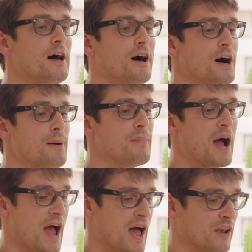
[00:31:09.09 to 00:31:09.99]
Um,
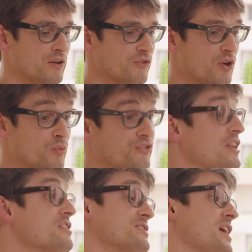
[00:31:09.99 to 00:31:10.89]
and
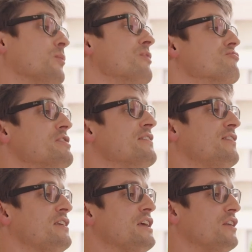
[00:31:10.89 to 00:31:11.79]
since then, we've really
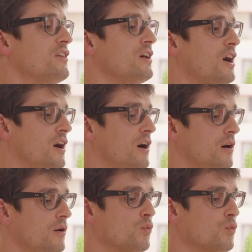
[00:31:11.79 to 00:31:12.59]
seen uh,